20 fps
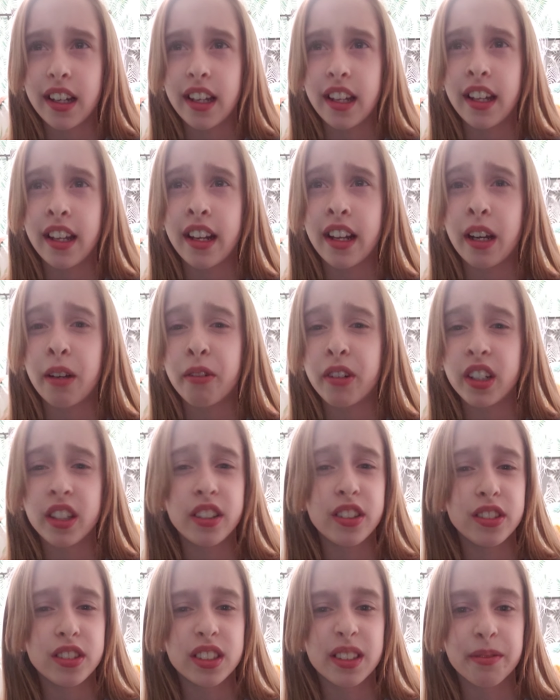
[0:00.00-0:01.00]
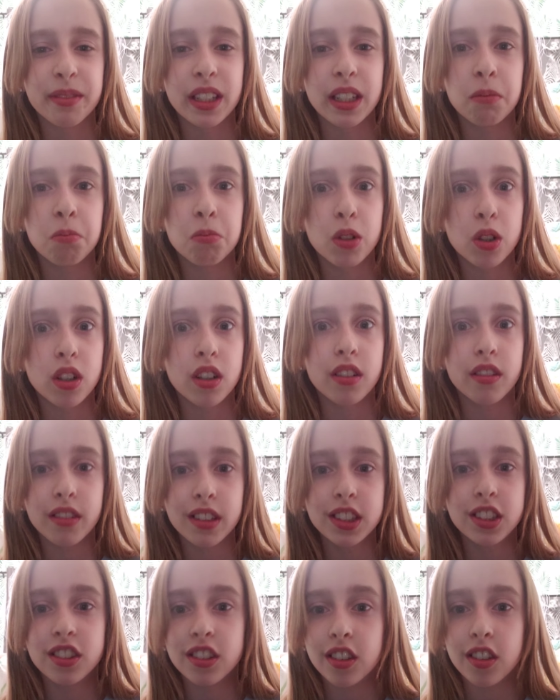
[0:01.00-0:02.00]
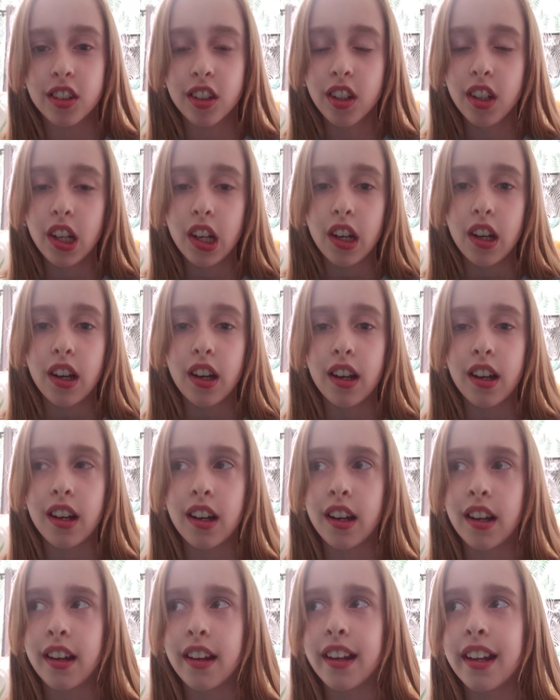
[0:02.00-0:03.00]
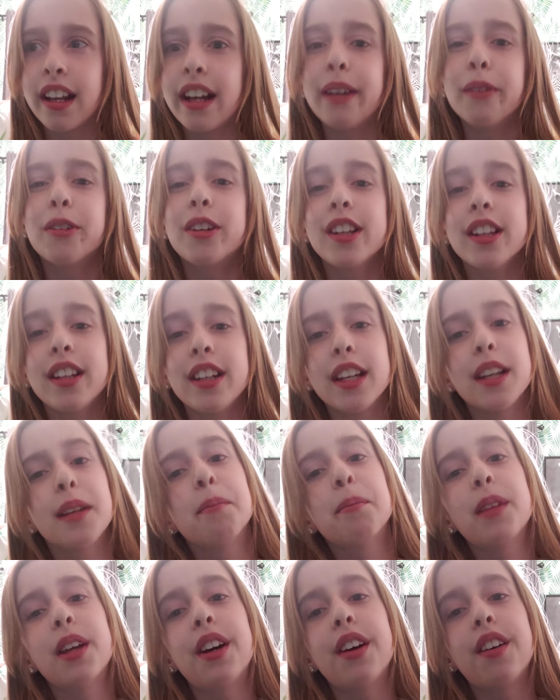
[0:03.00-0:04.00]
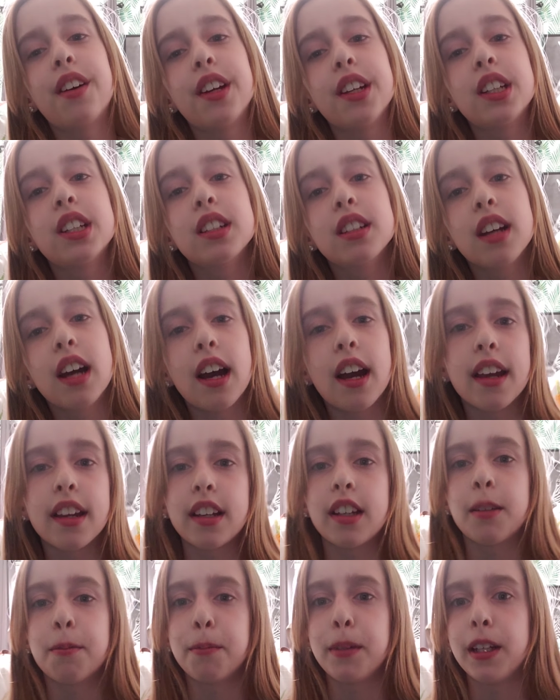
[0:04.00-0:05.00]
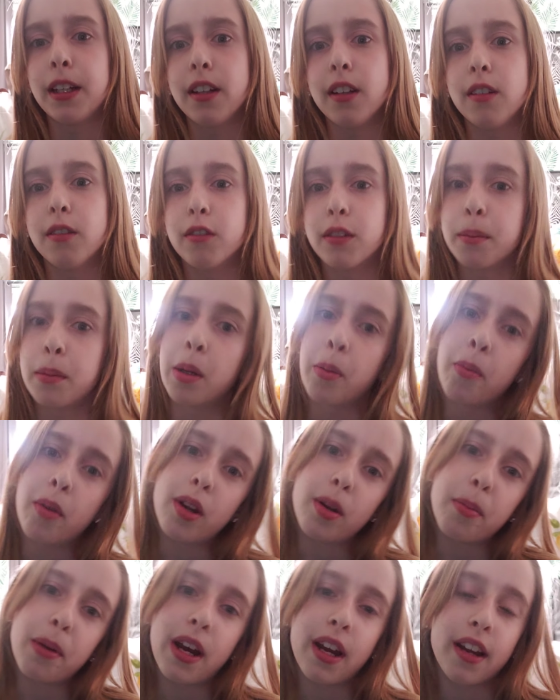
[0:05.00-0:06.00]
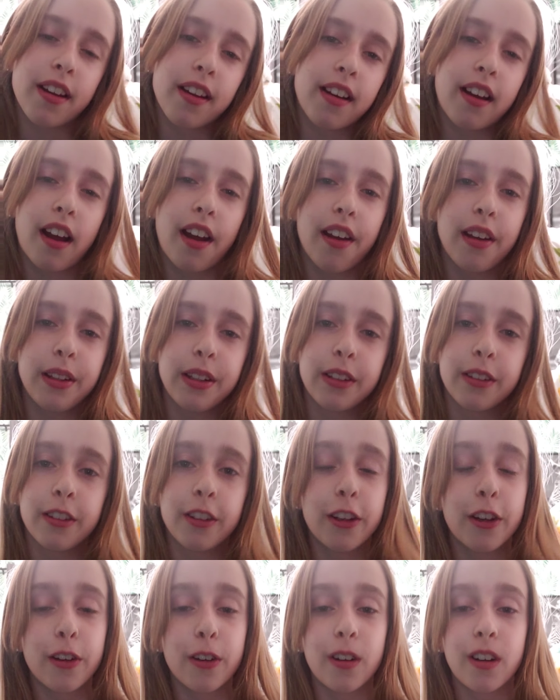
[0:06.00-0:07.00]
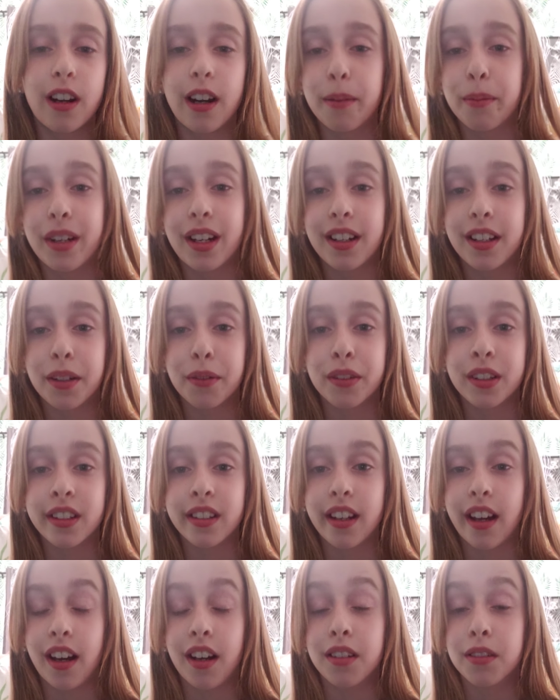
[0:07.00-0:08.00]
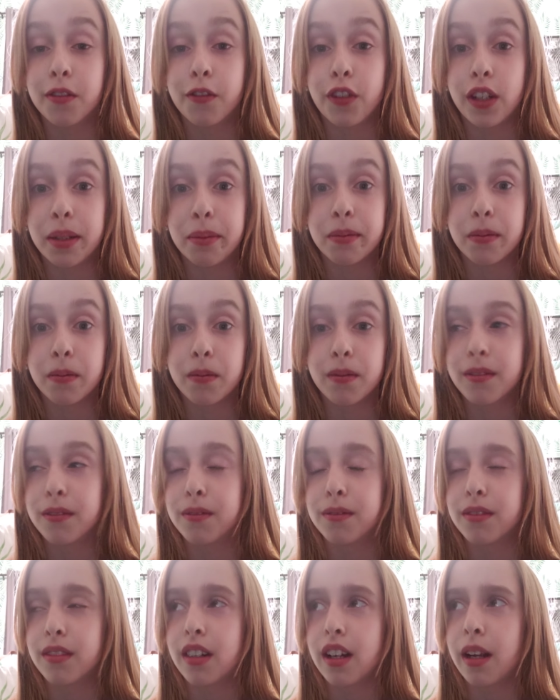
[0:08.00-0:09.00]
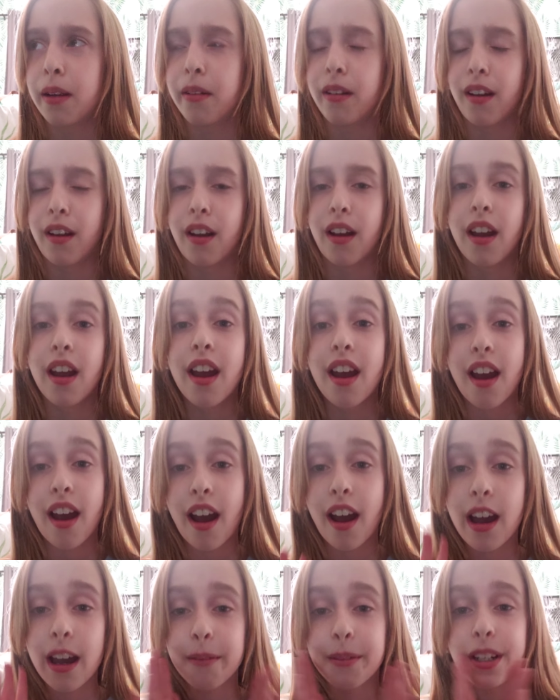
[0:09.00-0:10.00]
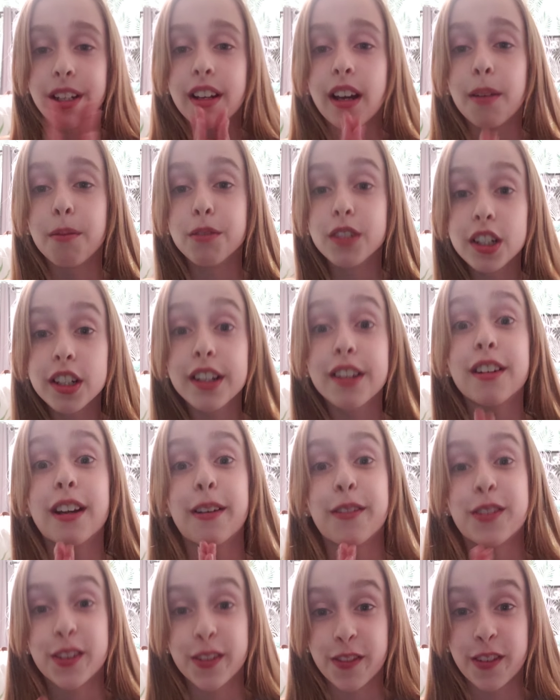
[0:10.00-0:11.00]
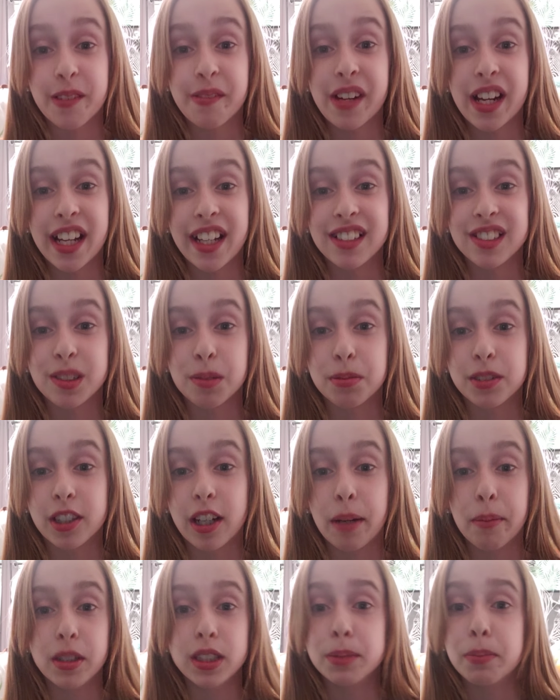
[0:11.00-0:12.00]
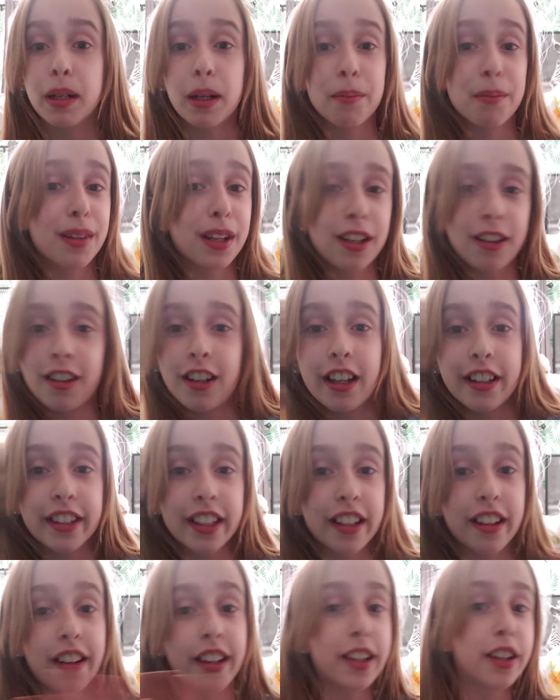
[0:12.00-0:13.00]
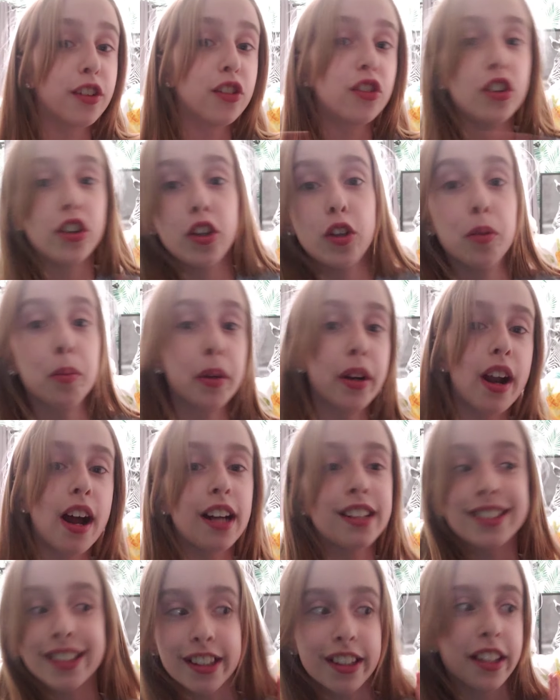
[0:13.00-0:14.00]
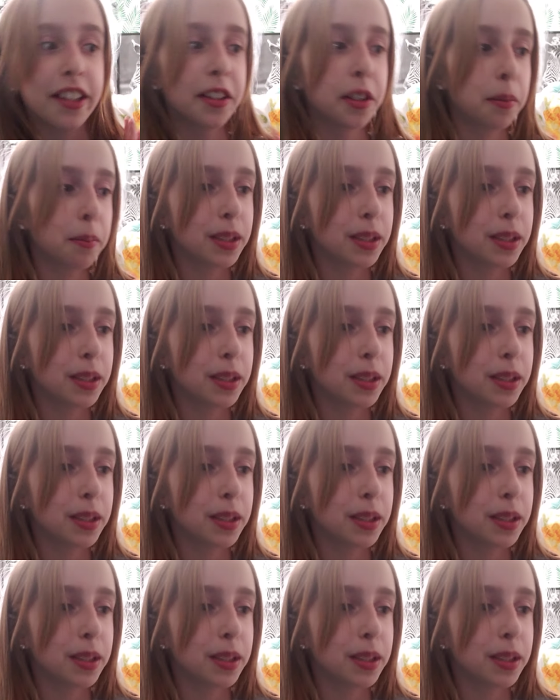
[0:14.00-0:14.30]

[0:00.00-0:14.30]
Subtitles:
and I want to do something more original. And I want a name that I can be remembered by. I know I'm not even that famous. I mean, I'm really grateful for my 8 subscribers, but I'm nothing like Gloom or Azzyland or